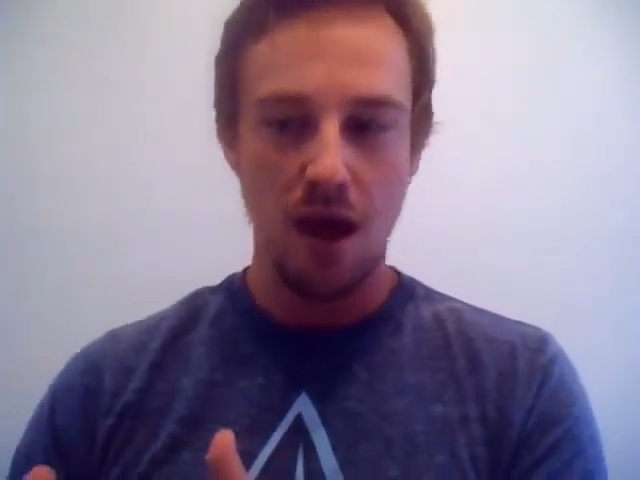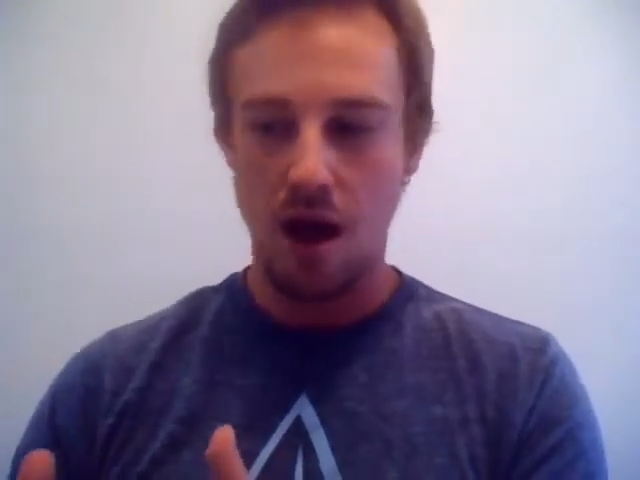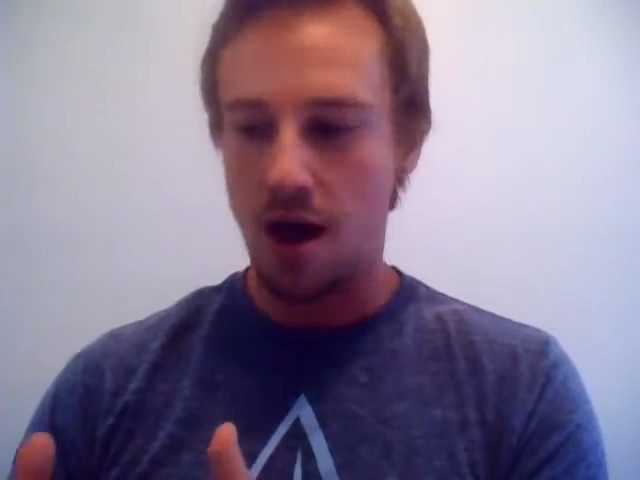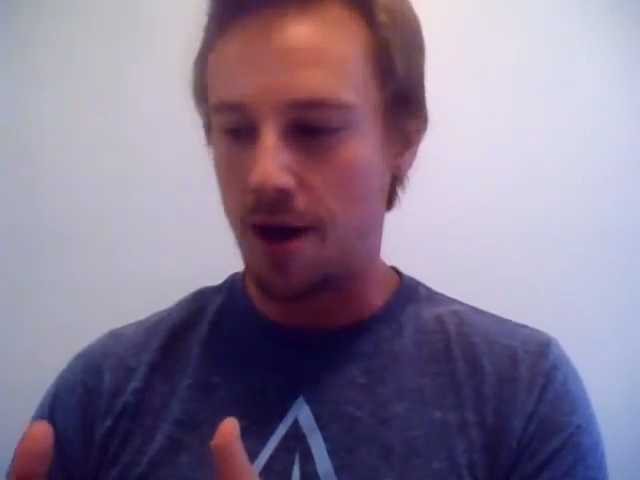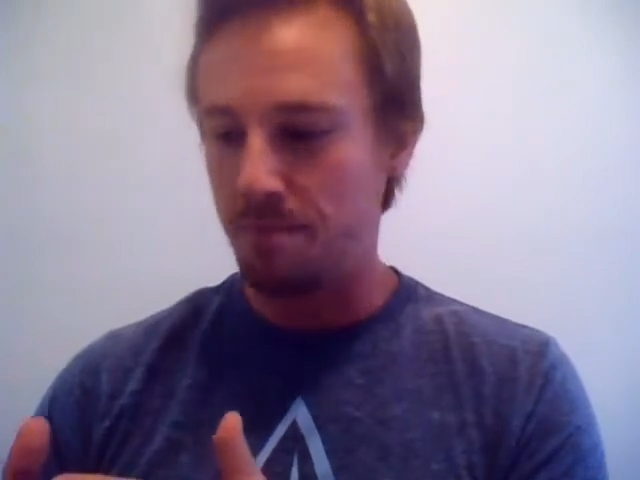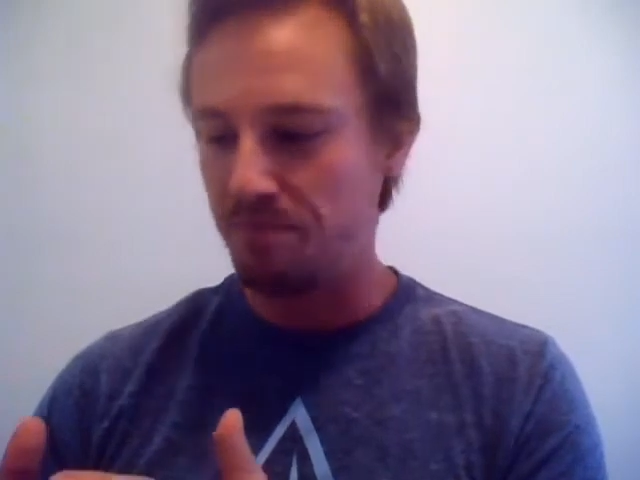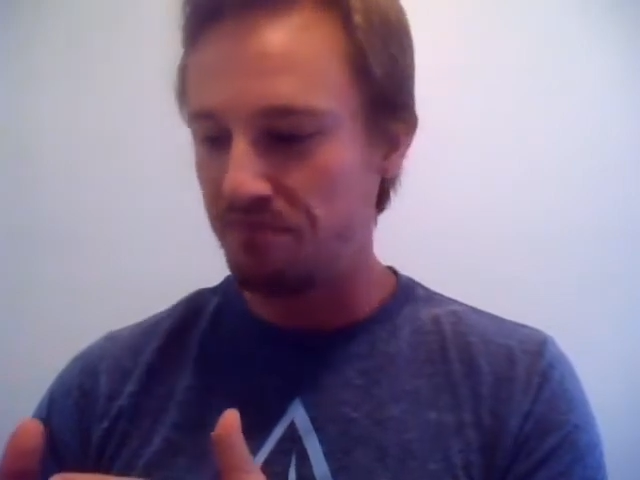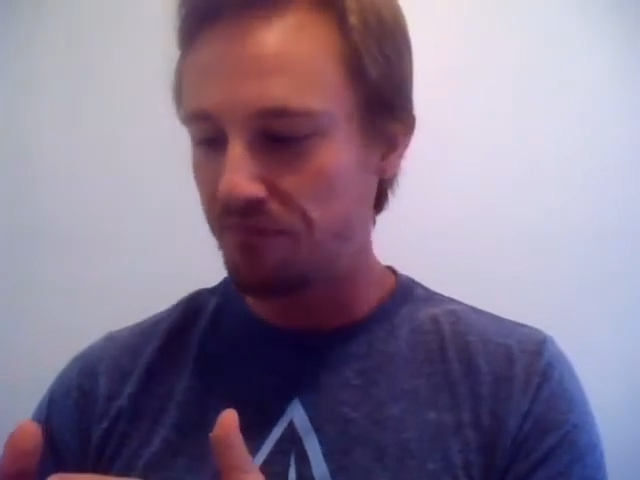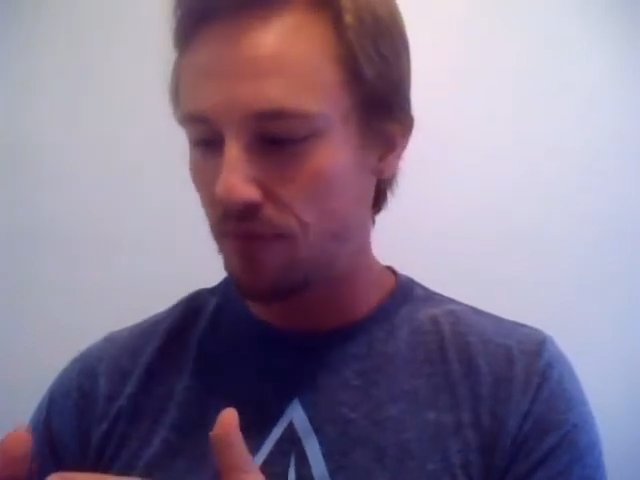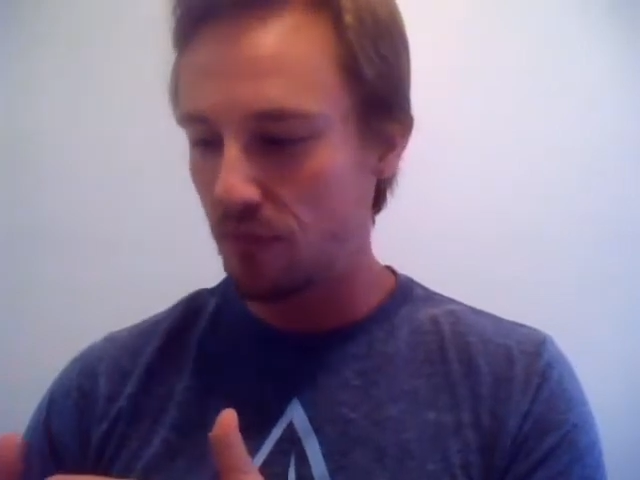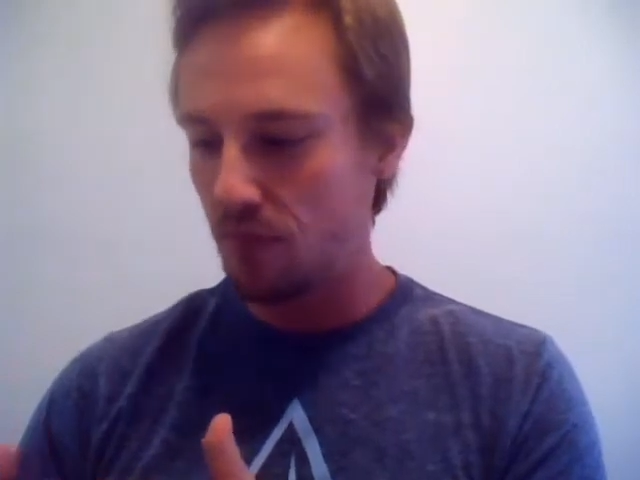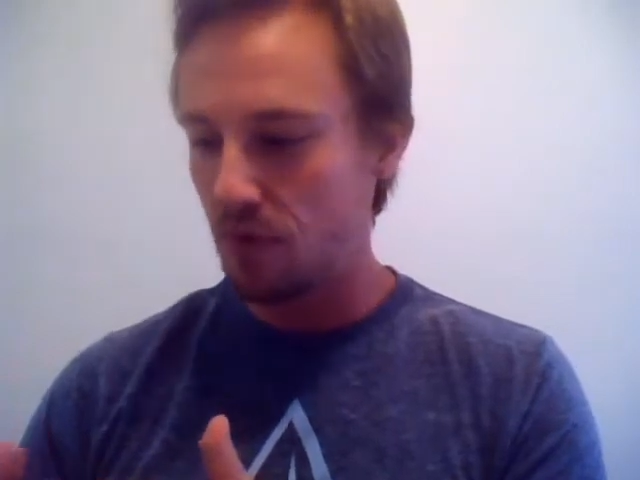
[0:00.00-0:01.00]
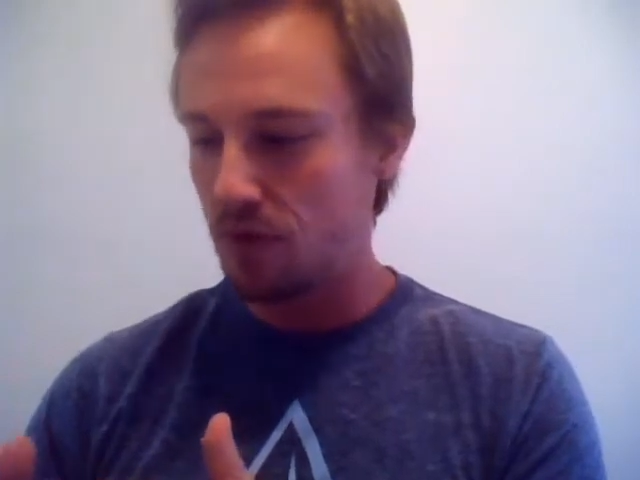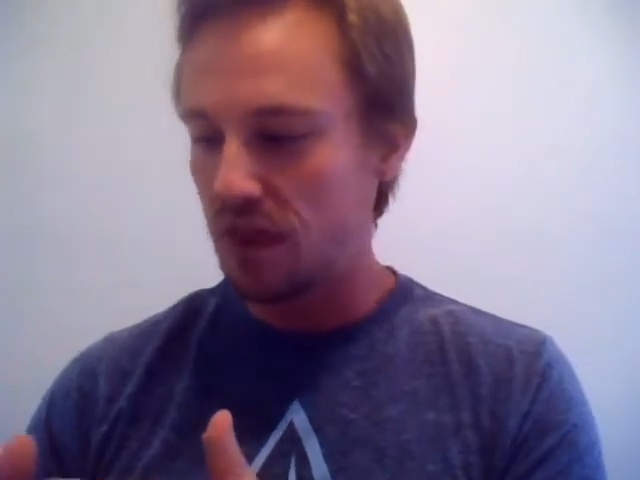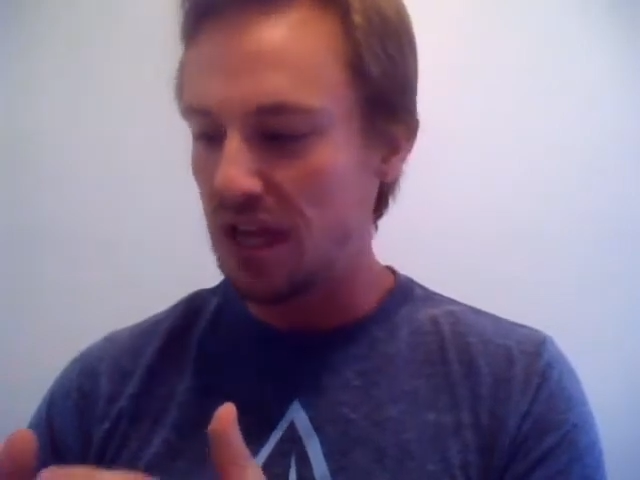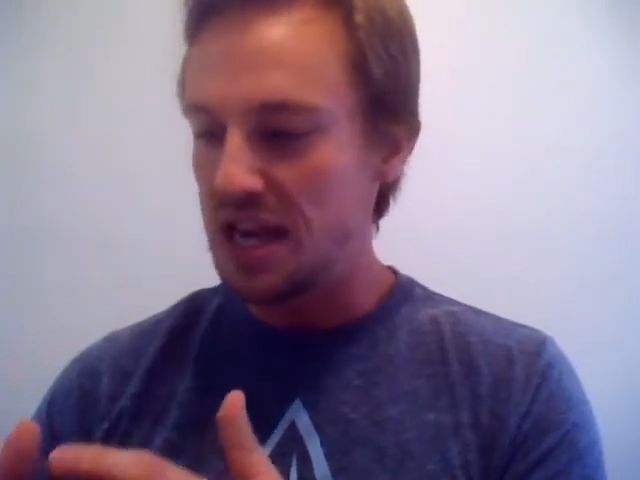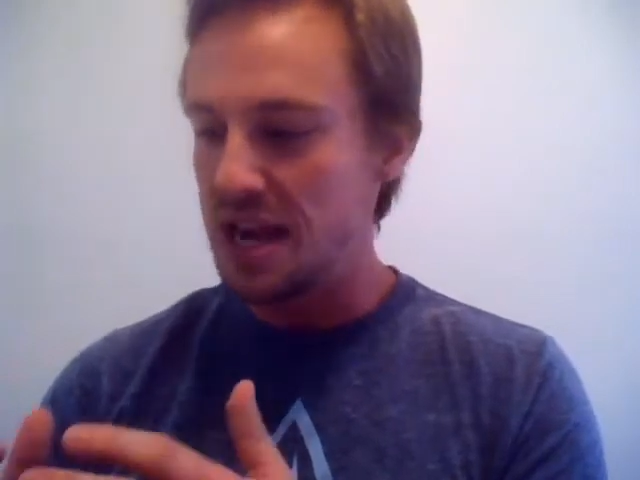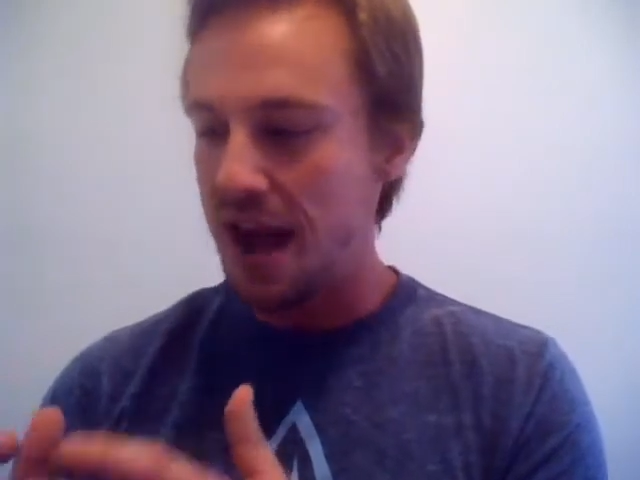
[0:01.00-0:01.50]

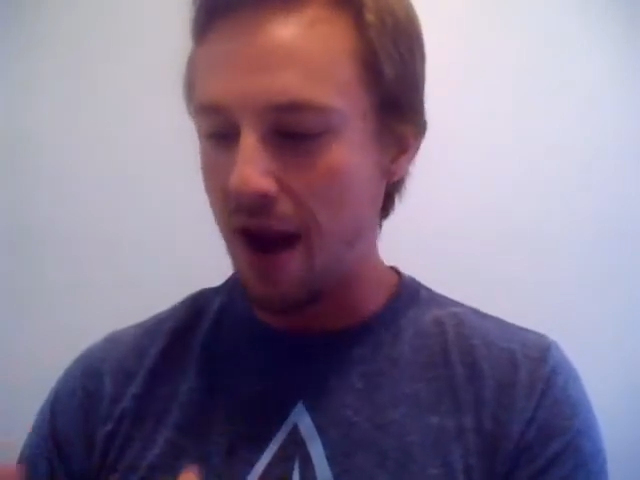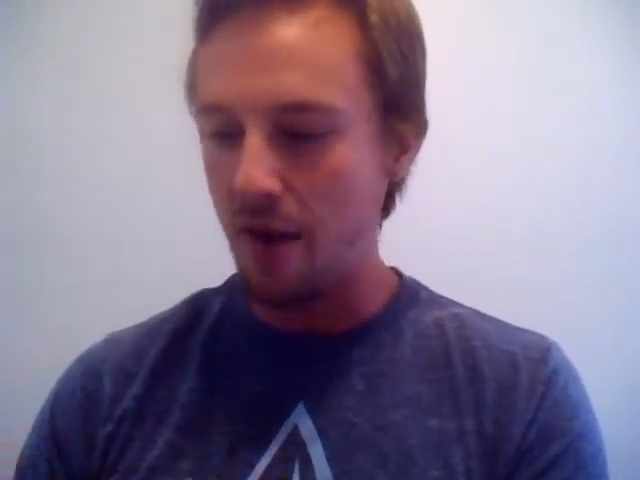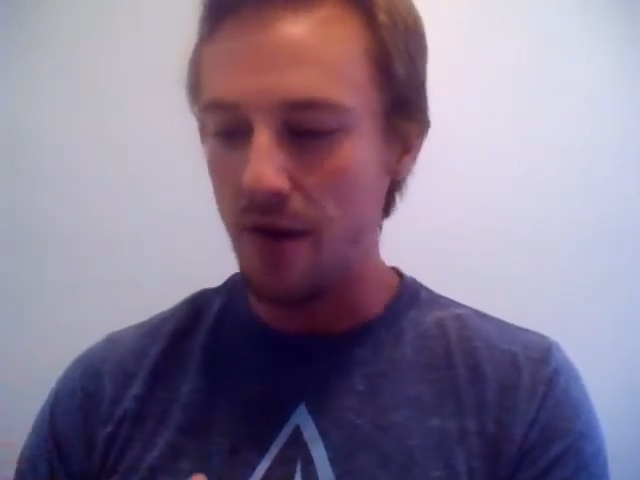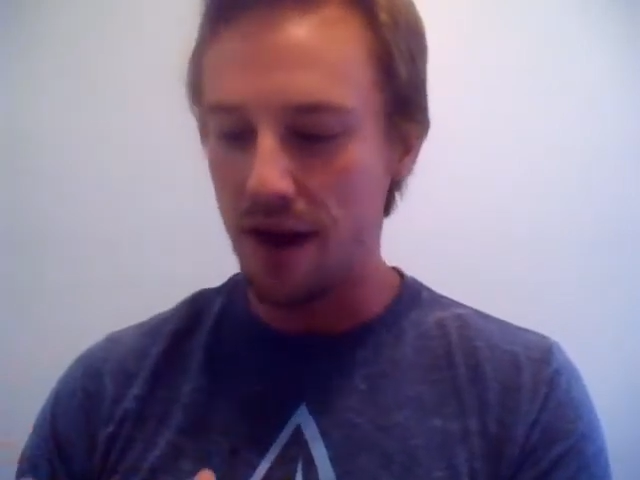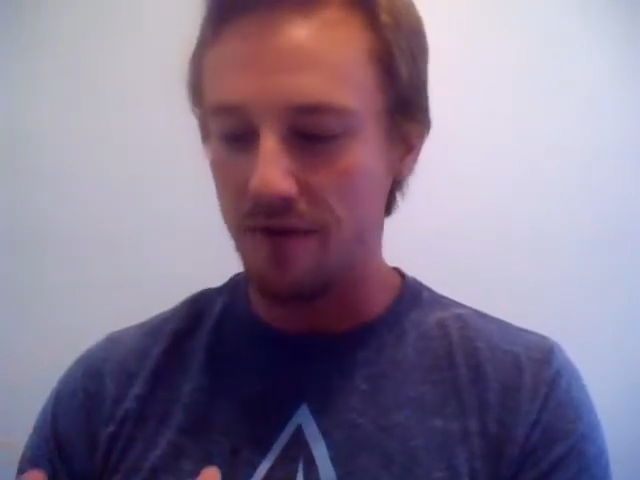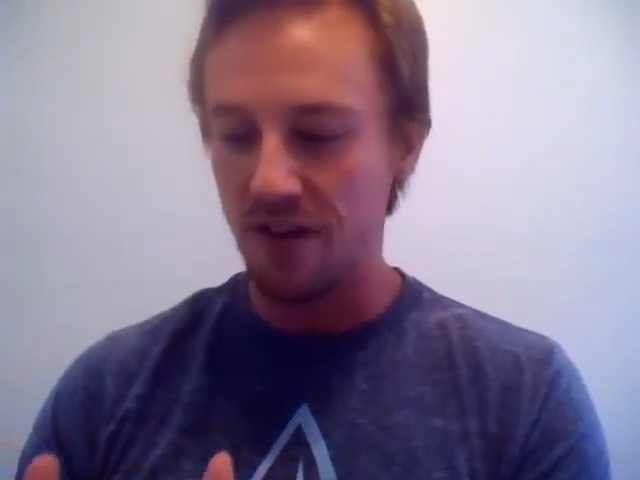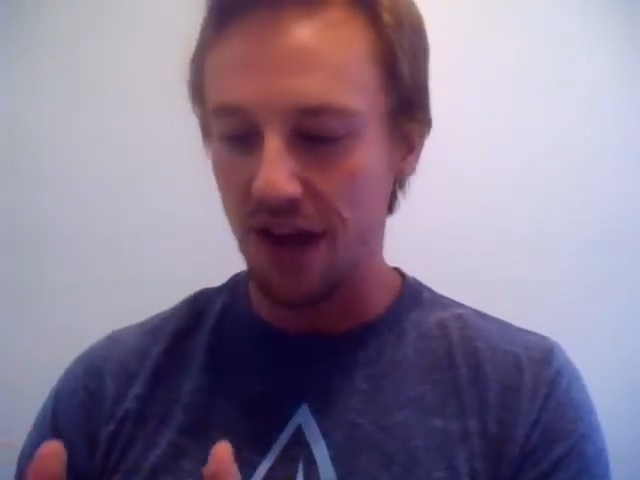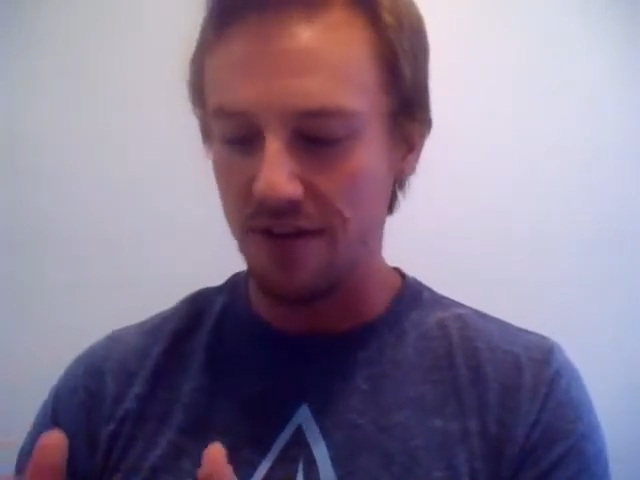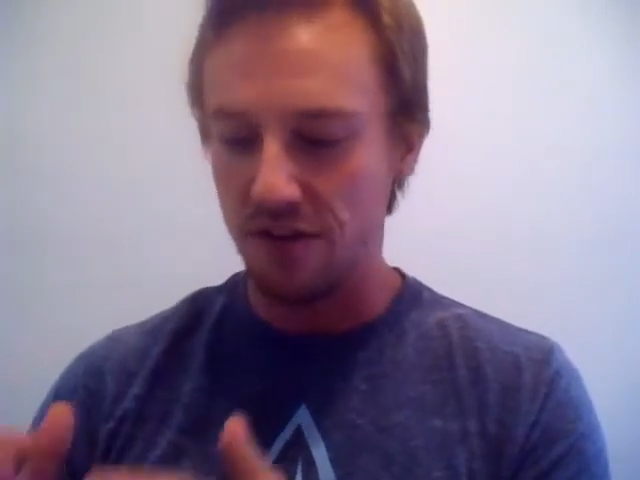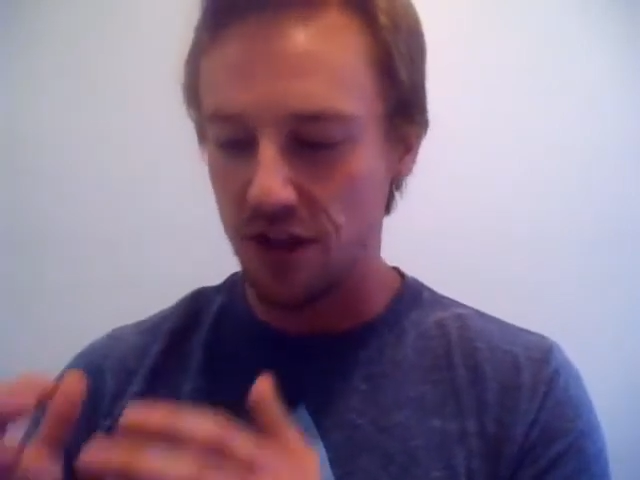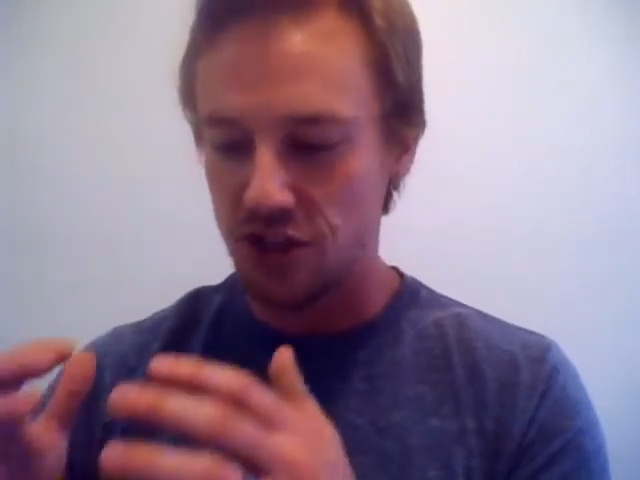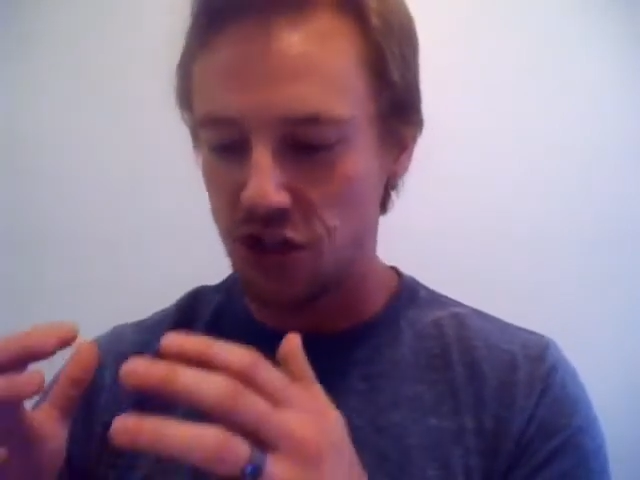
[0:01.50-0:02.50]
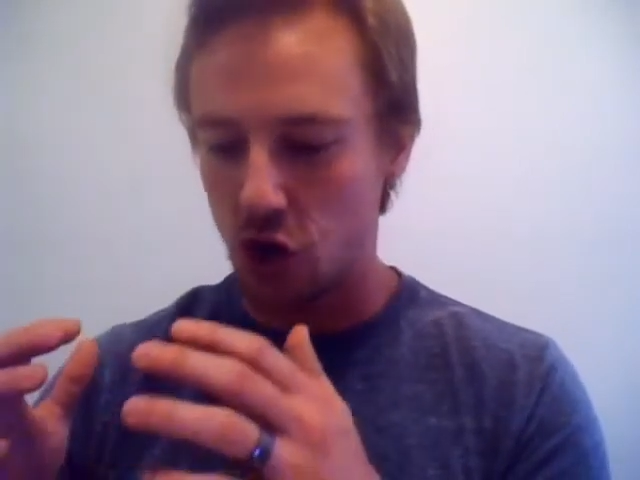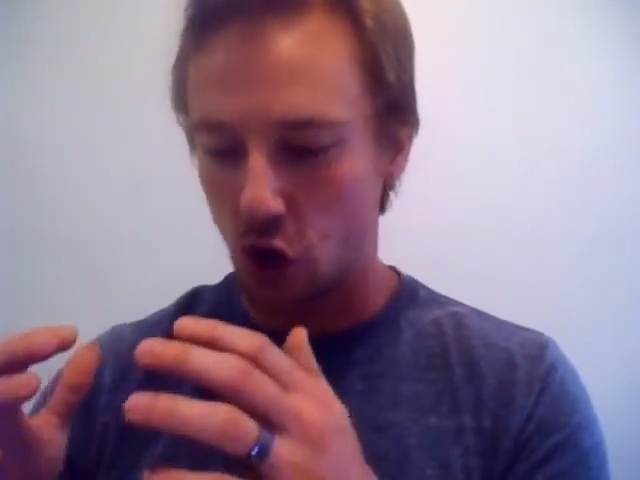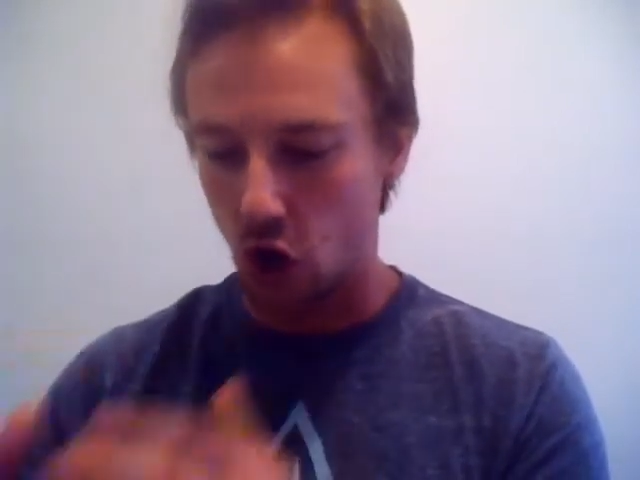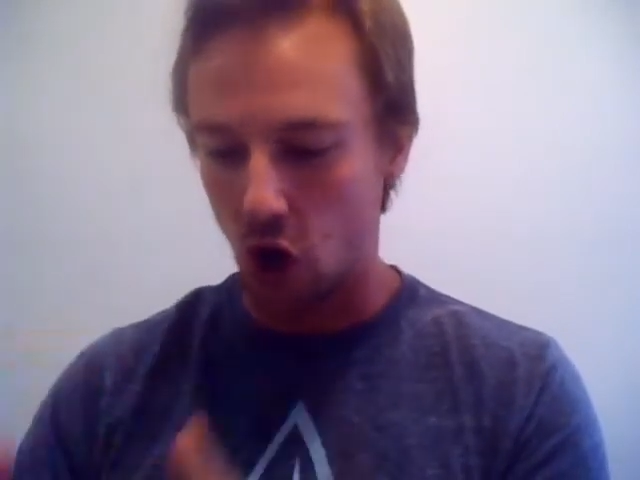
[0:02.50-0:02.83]
the narratives has such an